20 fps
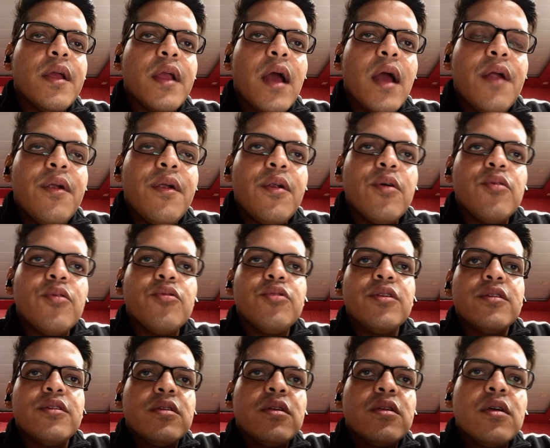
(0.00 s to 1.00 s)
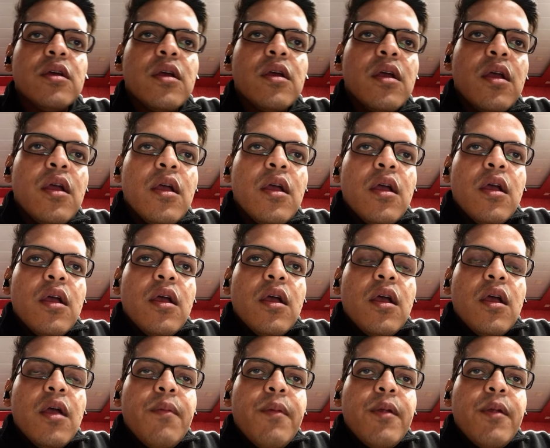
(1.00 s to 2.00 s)
If it is between 1
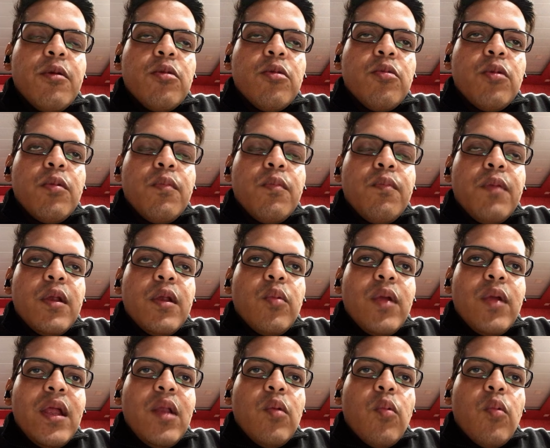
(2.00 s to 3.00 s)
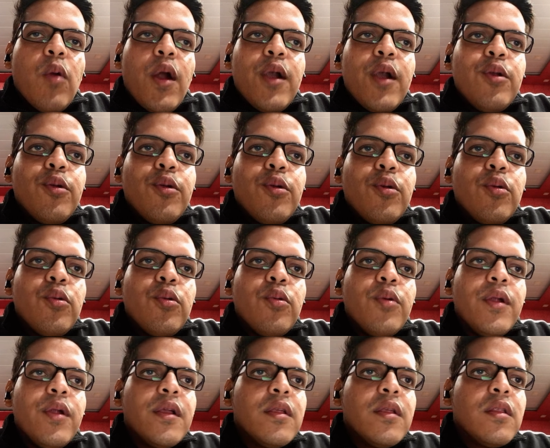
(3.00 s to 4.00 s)
to 2, it is
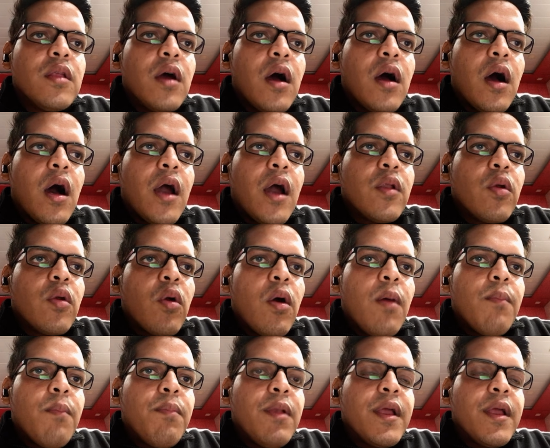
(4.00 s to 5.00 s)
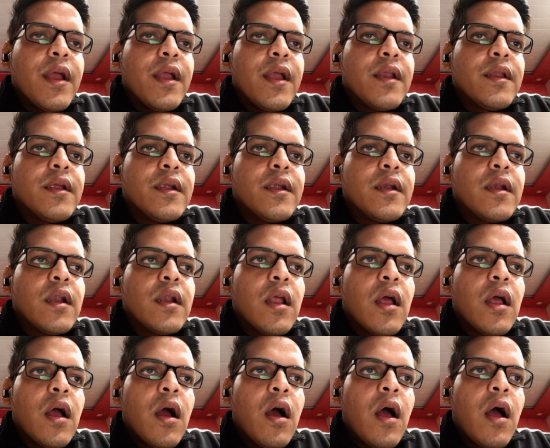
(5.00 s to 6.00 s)
uncomplicated HAGMA.
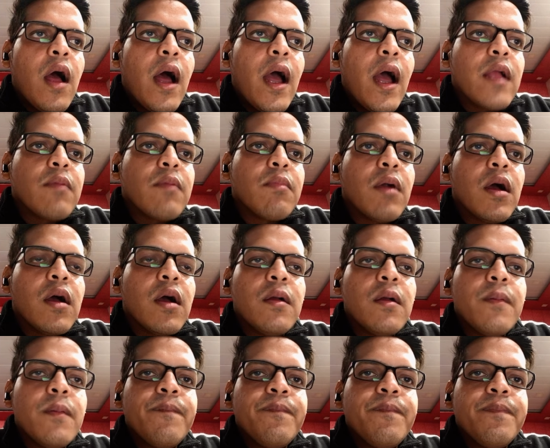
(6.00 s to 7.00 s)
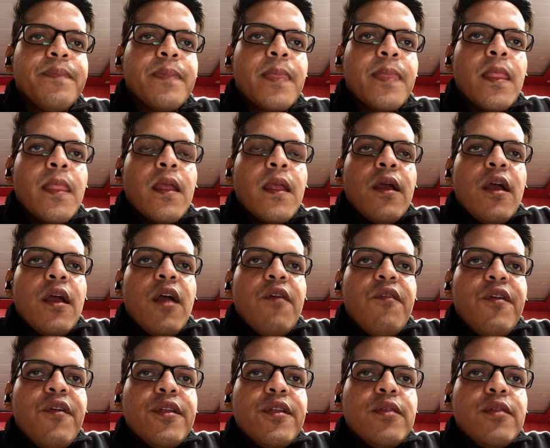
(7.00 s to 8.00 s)
If it is more than 2, there is
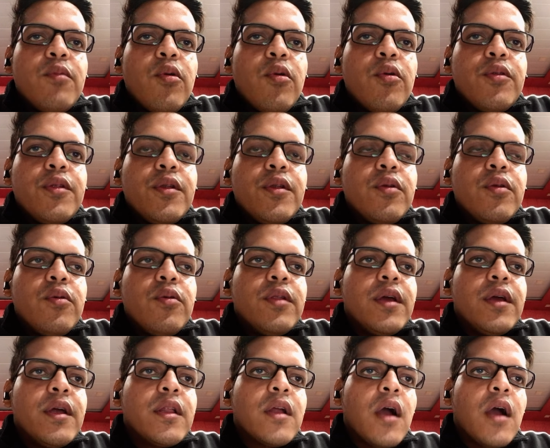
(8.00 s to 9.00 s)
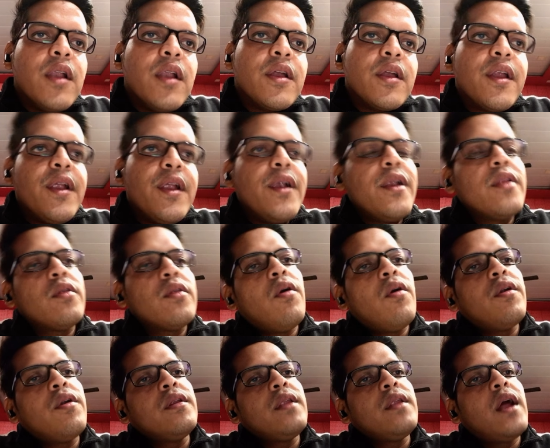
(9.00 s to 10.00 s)
concurrent disorder. That means there will be metabolic
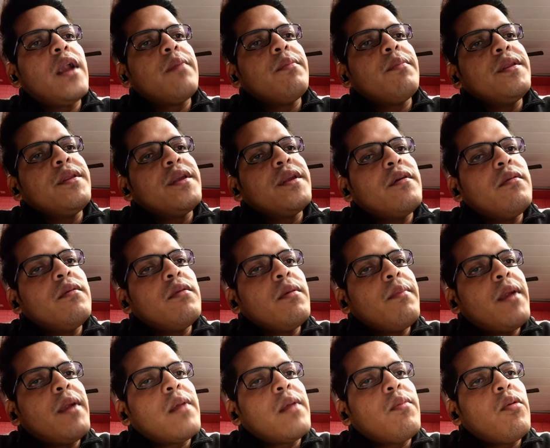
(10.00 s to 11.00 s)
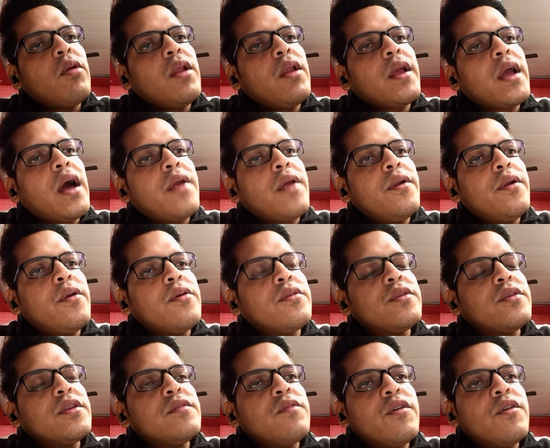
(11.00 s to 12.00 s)
acidosis for sure, or either
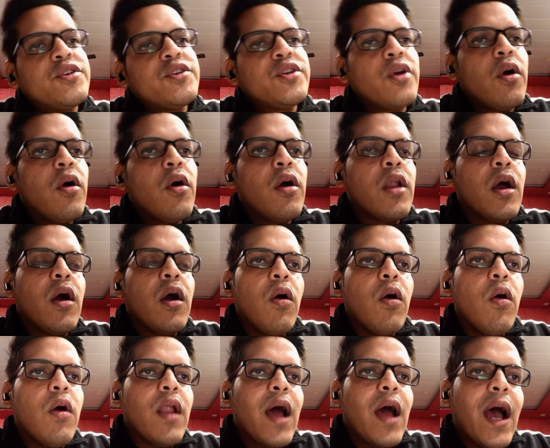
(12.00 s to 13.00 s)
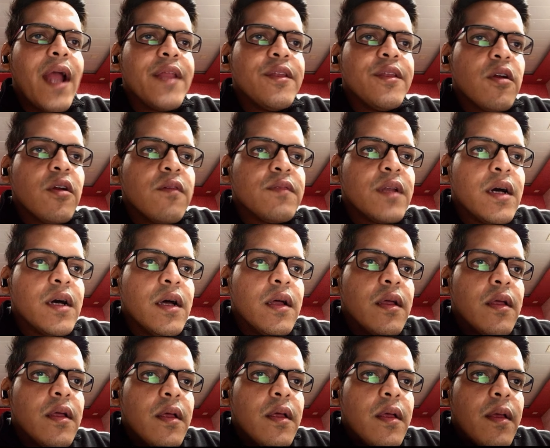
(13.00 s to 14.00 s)
of the metabolic
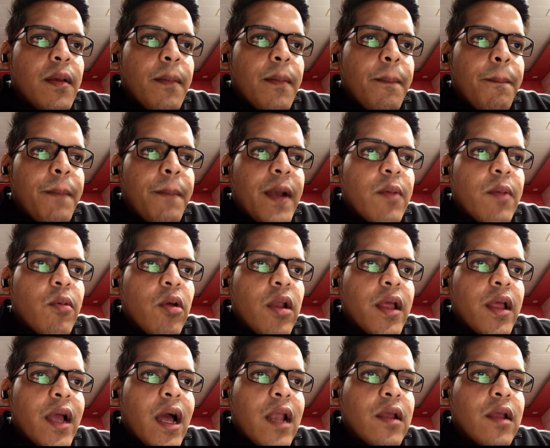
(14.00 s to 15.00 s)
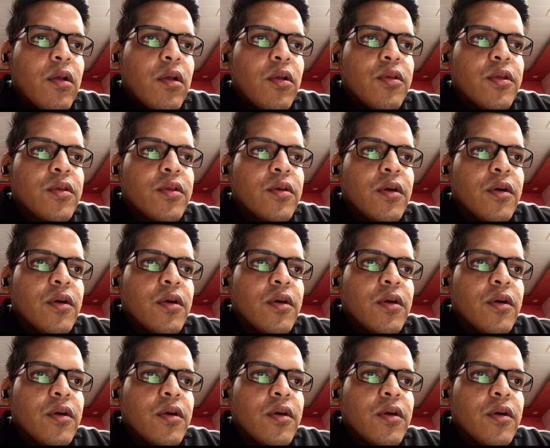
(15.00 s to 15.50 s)
alkalosis or respiratory abscess.